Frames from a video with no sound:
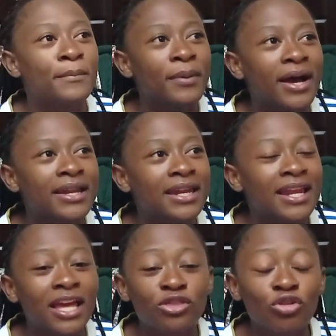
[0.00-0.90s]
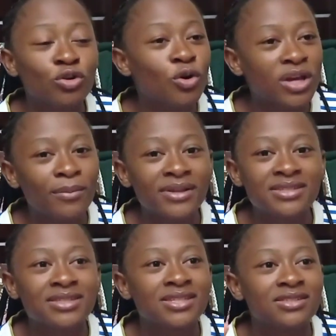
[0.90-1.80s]
But, and I thought, okay, Man
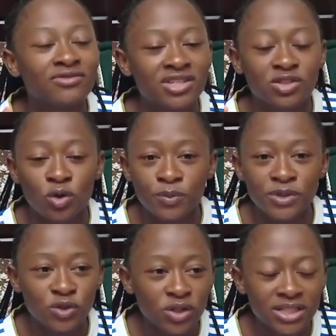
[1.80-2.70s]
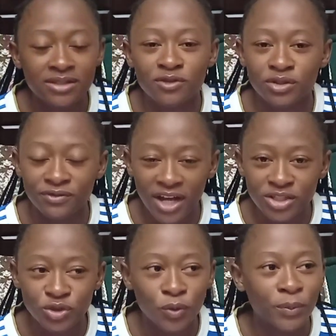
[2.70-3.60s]
City's defense is going to be solid. They've got
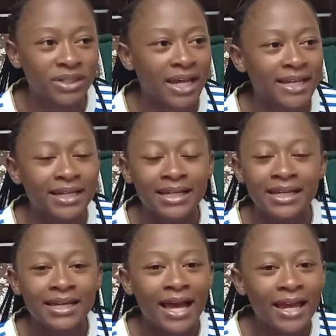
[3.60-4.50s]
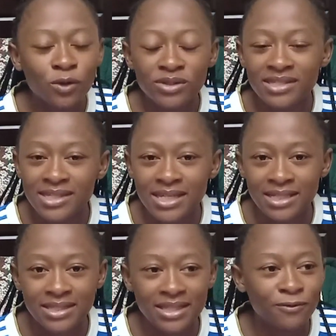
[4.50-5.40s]
Virgil, but, like, I don't see
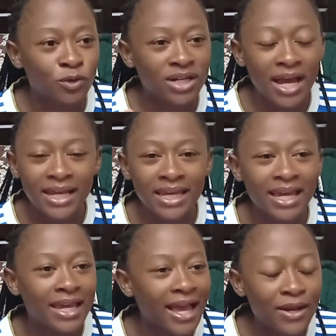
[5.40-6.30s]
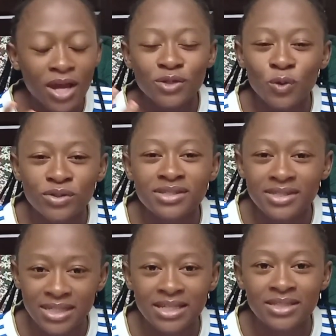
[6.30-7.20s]
it. They've got Ake. I don't
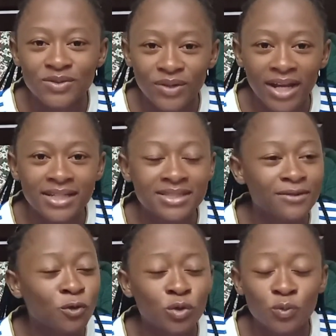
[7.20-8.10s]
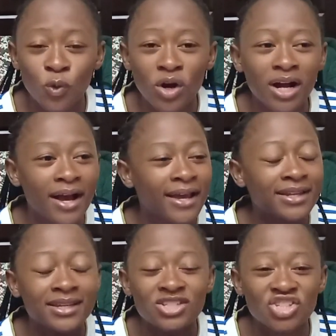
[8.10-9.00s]
see it, right? They've got Walker.
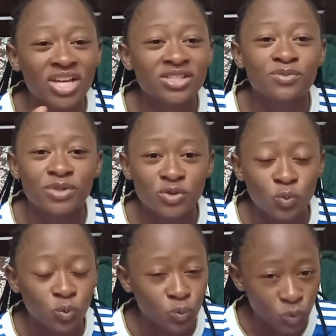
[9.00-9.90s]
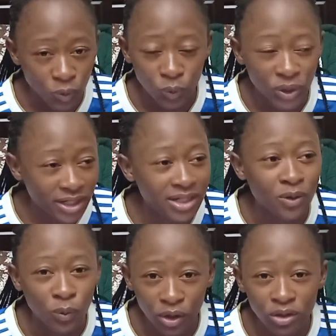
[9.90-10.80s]
It just hasn't been
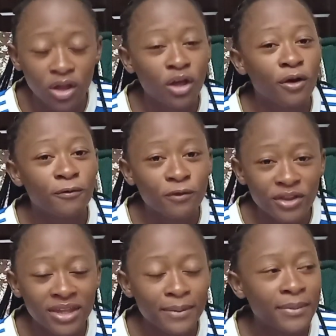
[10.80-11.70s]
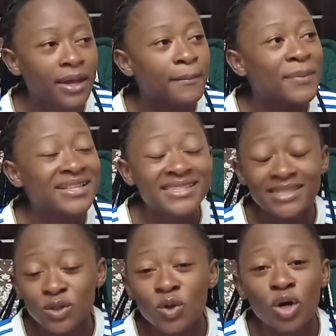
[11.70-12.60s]
working well for them. But
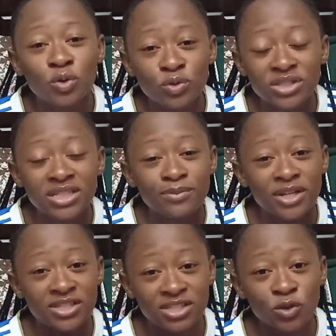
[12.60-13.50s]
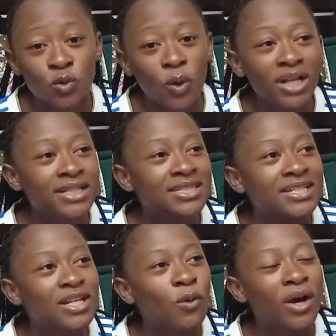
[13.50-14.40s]
still a good team and still
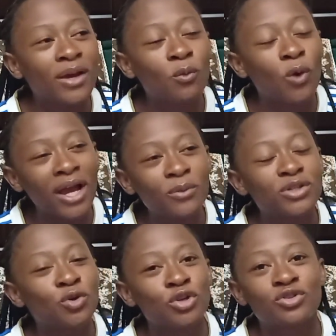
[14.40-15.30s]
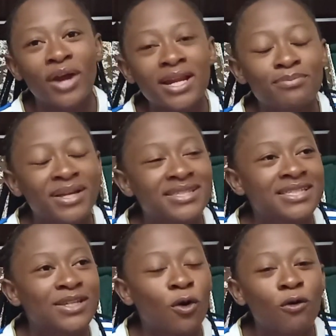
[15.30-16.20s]
quality. Now, why we don't write Man
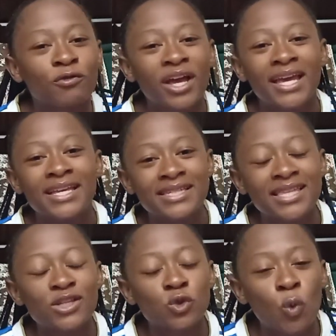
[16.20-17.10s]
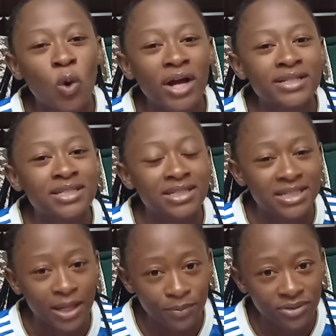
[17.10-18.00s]
City off is the squad
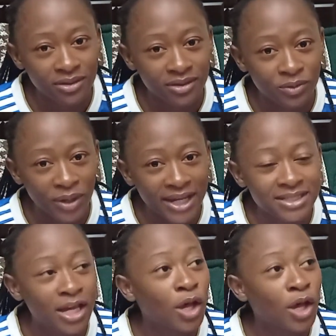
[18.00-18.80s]
depth. Right?